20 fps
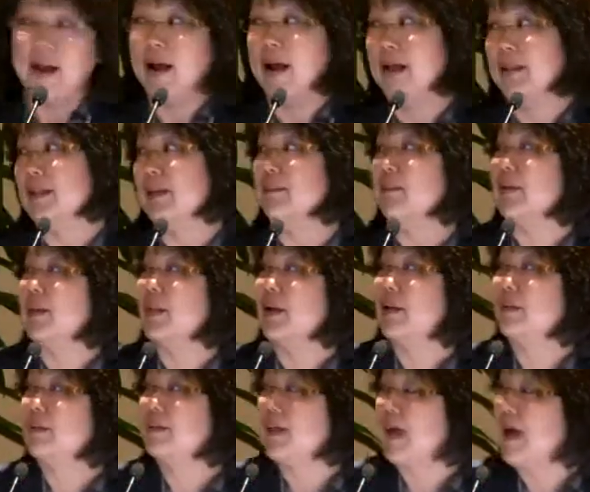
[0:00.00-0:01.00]
And then
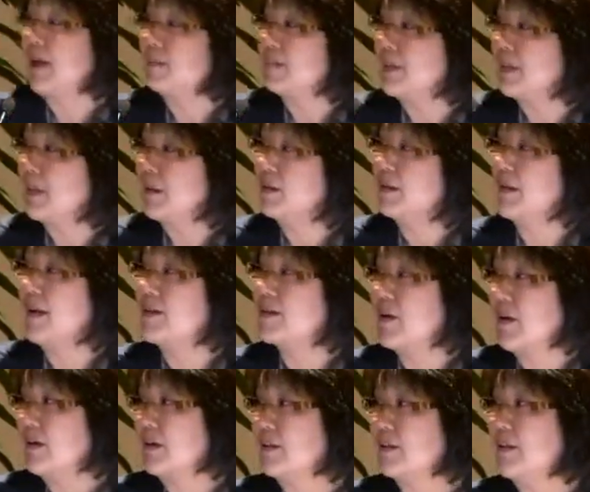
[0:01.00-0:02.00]
below that
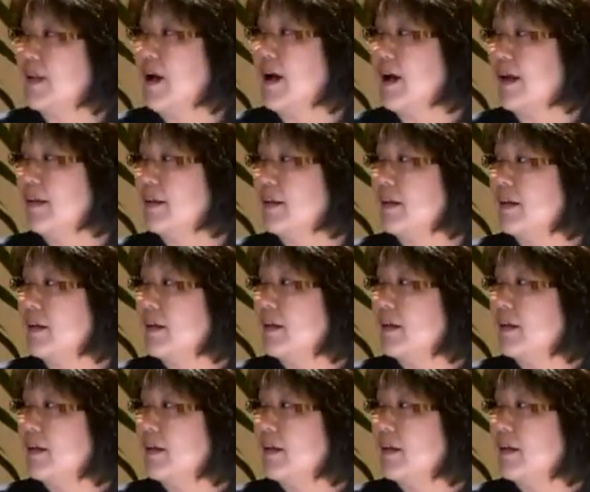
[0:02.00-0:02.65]
dark line,